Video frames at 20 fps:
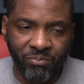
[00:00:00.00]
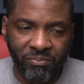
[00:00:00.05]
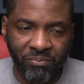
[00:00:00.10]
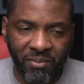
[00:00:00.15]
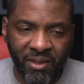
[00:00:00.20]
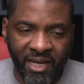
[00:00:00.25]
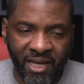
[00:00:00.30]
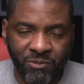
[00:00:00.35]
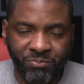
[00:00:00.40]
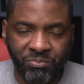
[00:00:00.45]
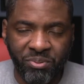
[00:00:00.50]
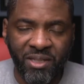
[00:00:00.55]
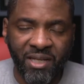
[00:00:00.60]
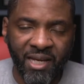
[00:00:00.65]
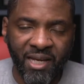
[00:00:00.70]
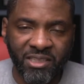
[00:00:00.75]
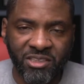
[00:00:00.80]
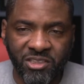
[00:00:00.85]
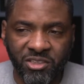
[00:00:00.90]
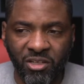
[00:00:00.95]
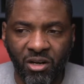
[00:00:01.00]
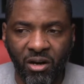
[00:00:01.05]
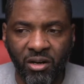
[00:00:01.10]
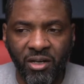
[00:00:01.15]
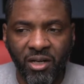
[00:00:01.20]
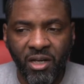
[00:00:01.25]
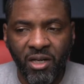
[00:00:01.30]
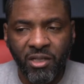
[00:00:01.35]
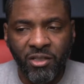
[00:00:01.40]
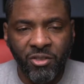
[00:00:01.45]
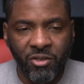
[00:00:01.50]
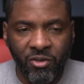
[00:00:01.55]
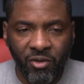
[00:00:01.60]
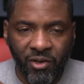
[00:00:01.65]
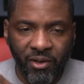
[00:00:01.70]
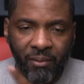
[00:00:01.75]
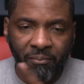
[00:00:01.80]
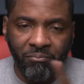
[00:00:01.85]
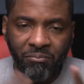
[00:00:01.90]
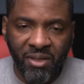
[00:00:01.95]
SPX chart, you're gonna
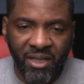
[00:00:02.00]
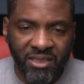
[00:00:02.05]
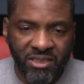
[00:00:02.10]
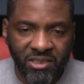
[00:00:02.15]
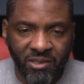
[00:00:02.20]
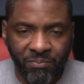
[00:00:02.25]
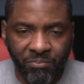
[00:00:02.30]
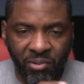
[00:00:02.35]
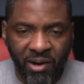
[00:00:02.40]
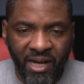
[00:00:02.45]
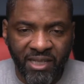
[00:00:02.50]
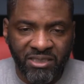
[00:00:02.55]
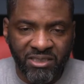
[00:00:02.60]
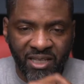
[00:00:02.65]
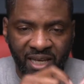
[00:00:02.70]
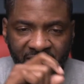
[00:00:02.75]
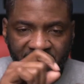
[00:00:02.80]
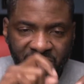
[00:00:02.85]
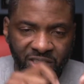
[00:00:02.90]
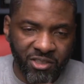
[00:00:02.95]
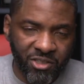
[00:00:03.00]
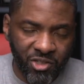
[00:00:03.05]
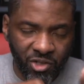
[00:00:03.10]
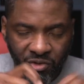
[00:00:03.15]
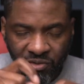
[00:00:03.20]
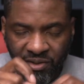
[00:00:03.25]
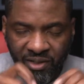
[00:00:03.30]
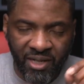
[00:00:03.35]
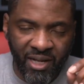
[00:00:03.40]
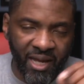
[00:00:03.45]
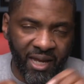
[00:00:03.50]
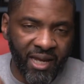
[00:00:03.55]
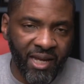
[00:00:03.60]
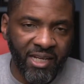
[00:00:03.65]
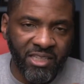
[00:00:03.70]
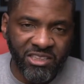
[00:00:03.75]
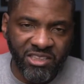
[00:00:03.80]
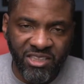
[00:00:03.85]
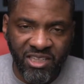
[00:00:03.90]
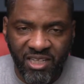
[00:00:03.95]
miss the price action during the
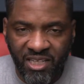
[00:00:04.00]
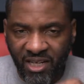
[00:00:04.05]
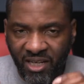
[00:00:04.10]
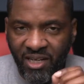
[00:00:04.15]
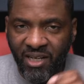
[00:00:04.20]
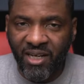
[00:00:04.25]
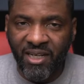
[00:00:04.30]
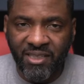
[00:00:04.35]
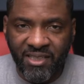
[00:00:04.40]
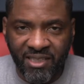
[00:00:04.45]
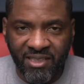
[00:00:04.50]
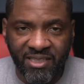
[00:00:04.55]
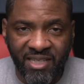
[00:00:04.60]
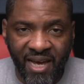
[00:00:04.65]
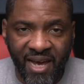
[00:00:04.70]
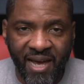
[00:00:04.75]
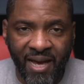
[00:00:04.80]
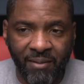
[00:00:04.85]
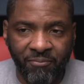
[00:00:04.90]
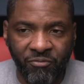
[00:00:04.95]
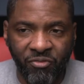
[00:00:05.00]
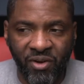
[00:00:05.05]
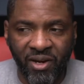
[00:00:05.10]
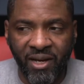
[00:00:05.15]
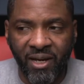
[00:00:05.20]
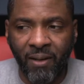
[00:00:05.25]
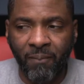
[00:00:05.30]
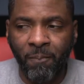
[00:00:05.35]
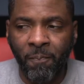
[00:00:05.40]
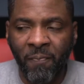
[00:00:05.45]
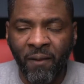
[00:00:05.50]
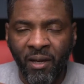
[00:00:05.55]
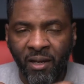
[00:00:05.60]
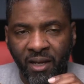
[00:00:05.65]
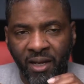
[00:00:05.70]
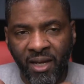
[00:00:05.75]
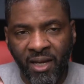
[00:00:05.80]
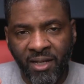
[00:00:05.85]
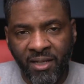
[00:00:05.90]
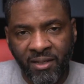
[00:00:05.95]
Asian and the London time frame,
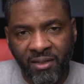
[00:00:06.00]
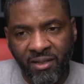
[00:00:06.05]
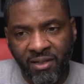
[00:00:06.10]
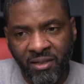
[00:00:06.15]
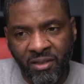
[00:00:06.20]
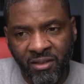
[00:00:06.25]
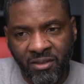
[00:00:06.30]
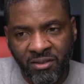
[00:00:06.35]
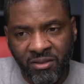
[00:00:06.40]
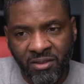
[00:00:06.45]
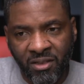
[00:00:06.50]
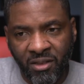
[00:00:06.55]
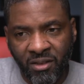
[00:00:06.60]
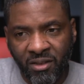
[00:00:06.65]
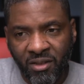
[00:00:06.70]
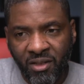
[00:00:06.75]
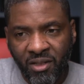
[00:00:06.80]
and the